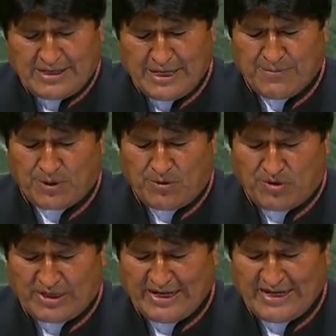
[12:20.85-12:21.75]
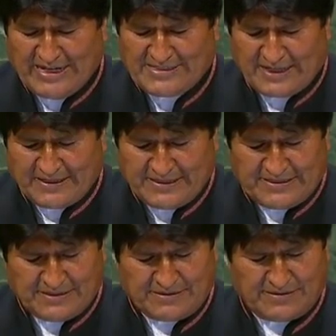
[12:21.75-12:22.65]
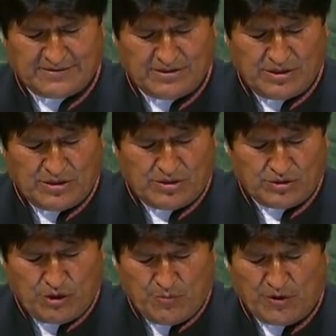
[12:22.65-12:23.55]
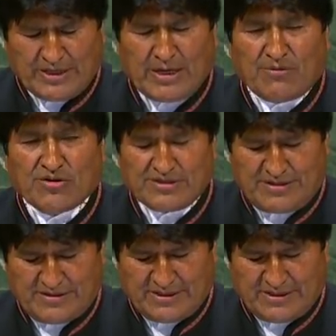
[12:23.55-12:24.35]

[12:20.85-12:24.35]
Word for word: the structural causes of this crisis,